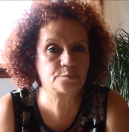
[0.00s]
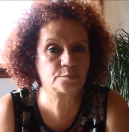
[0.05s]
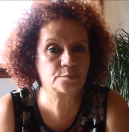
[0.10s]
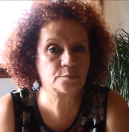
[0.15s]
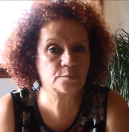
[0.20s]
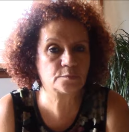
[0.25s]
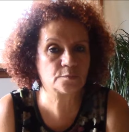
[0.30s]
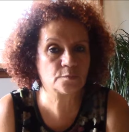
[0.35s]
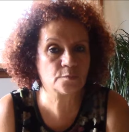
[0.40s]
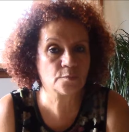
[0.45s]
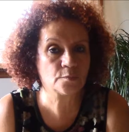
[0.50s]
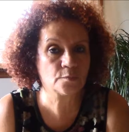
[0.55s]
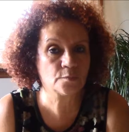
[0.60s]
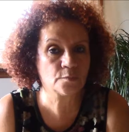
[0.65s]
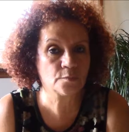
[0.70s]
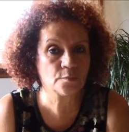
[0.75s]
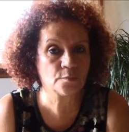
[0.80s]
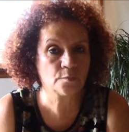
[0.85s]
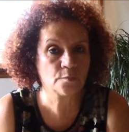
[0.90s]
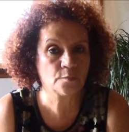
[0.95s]

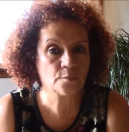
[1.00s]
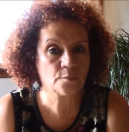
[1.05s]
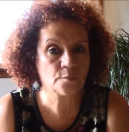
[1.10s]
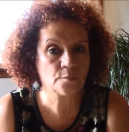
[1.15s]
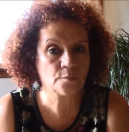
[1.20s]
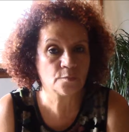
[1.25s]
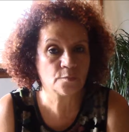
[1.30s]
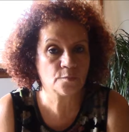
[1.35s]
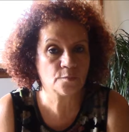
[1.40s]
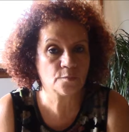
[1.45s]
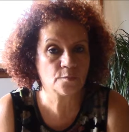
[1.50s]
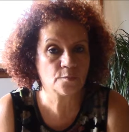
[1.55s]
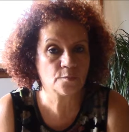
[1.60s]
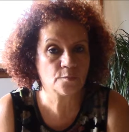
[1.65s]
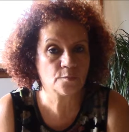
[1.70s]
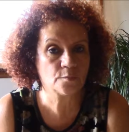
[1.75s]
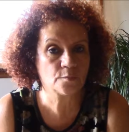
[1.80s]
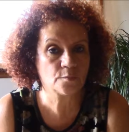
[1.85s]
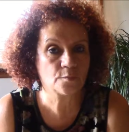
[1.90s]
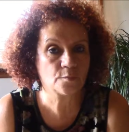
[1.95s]

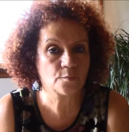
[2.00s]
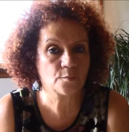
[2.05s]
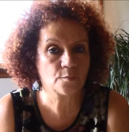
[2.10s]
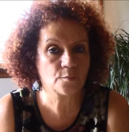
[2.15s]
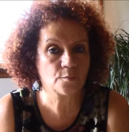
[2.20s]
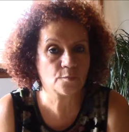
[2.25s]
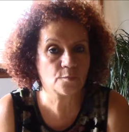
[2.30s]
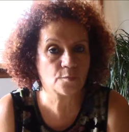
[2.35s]
Nothing is said.